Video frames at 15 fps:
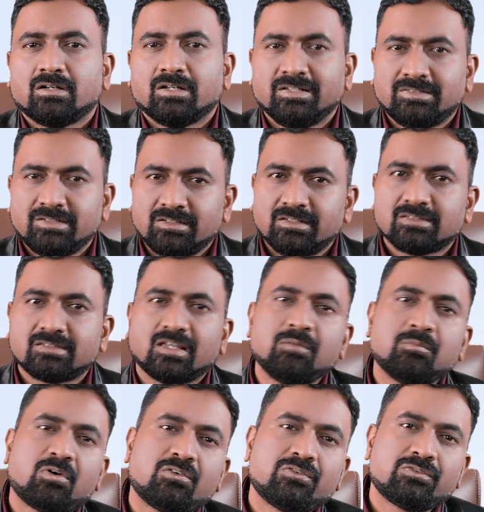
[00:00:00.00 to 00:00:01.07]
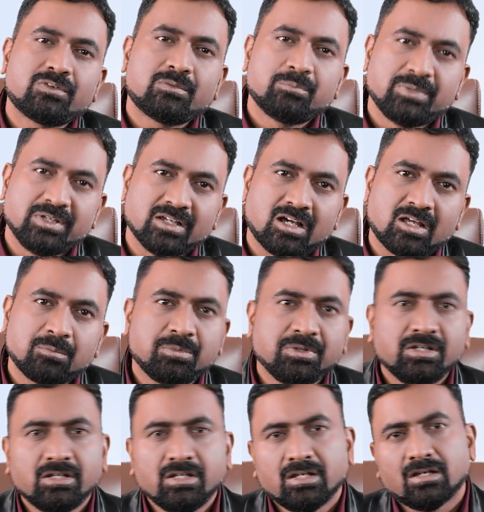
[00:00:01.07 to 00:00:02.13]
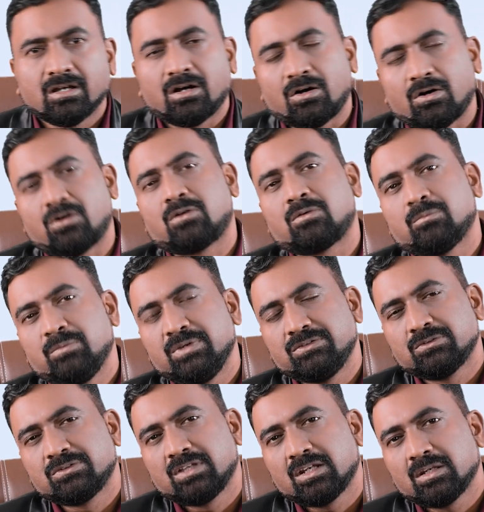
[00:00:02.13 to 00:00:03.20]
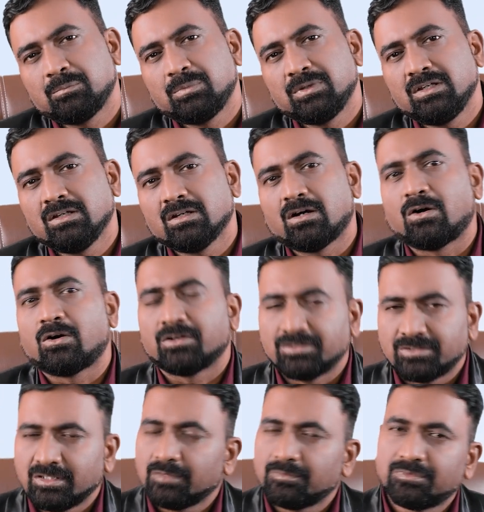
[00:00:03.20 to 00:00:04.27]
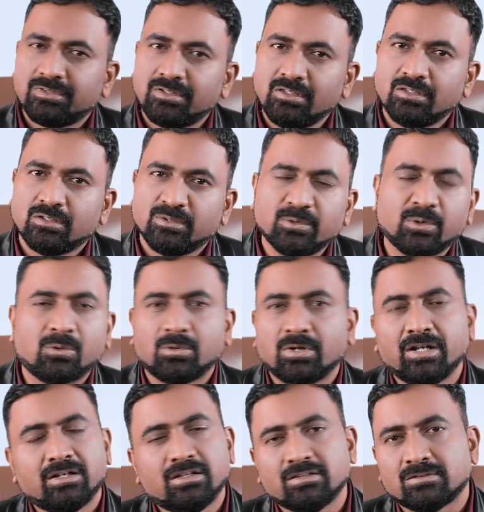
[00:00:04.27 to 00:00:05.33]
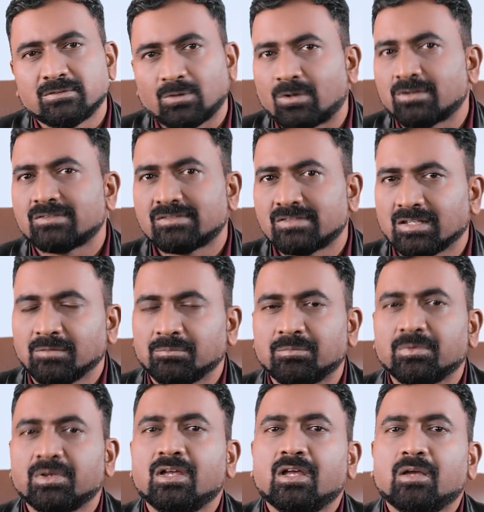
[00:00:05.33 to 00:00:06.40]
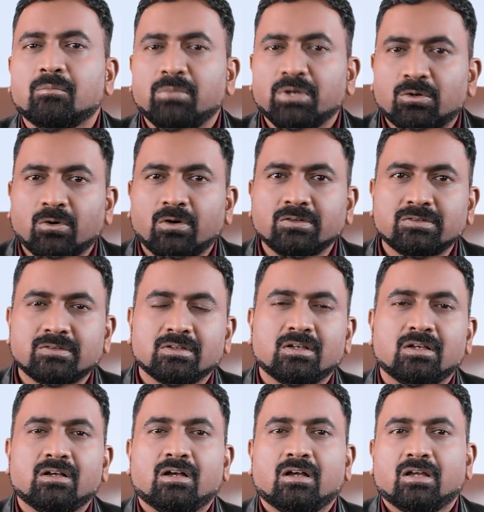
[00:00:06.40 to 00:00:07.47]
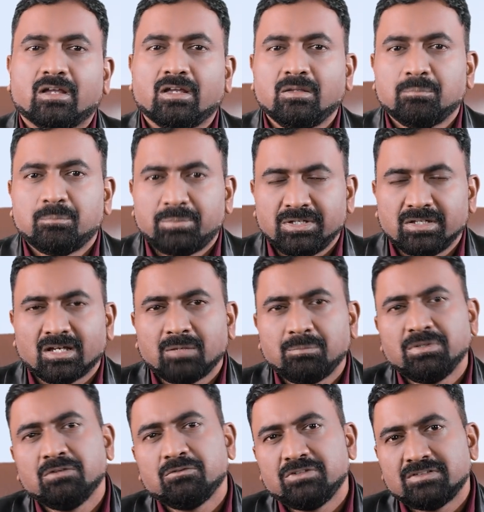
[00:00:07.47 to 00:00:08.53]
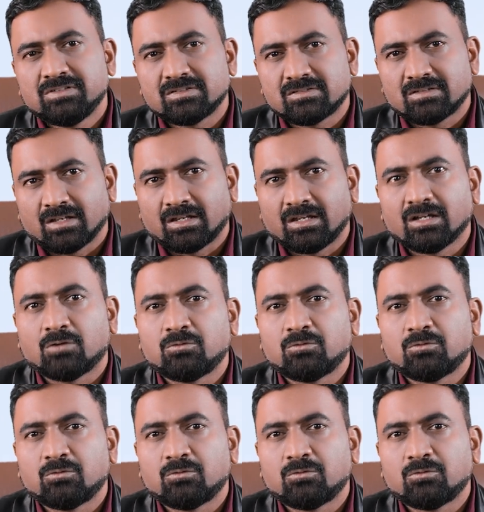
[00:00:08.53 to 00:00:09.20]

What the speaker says: Is it the same of PRP or mesotherapy or GFC? No, it is not same, because in PRP we just taking